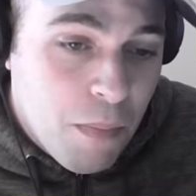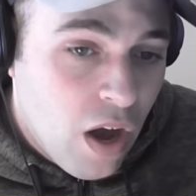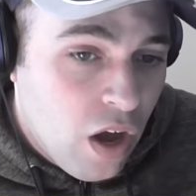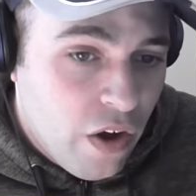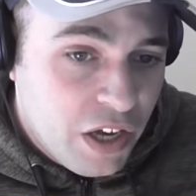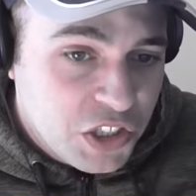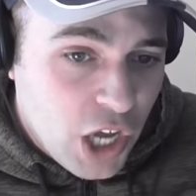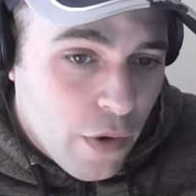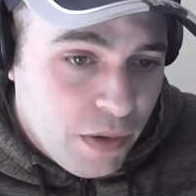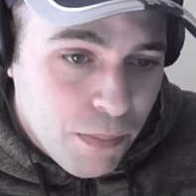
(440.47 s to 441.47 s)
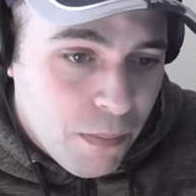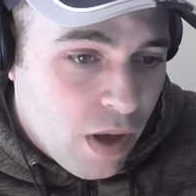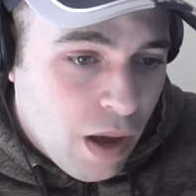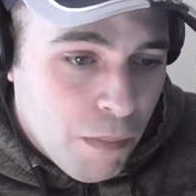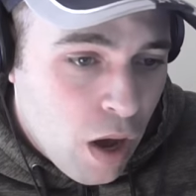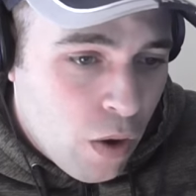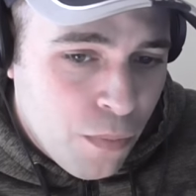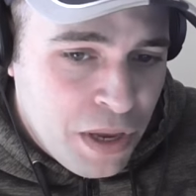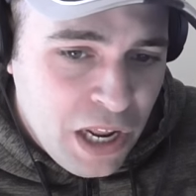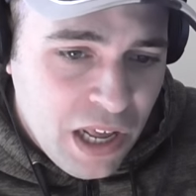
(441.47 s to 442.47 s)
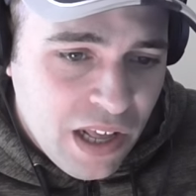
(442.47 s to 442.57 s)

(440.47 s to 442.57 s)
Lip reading: Mate, my heart is going a mile a minute.